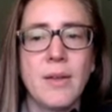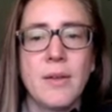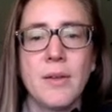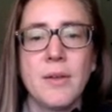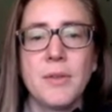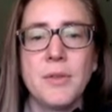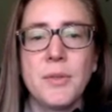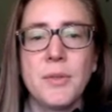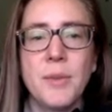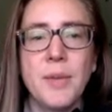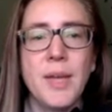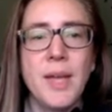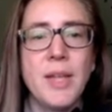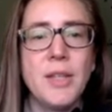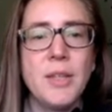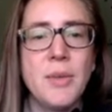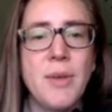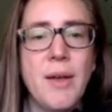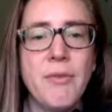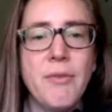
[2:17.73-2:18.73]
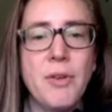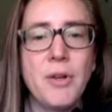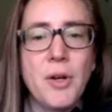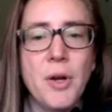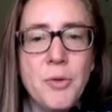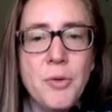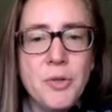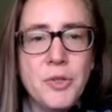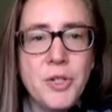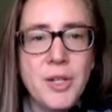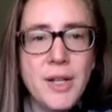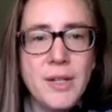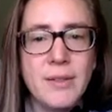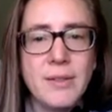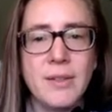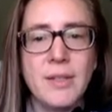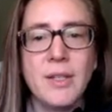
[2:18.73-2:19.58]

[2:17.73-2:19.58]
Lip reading: So again, you have your ocean,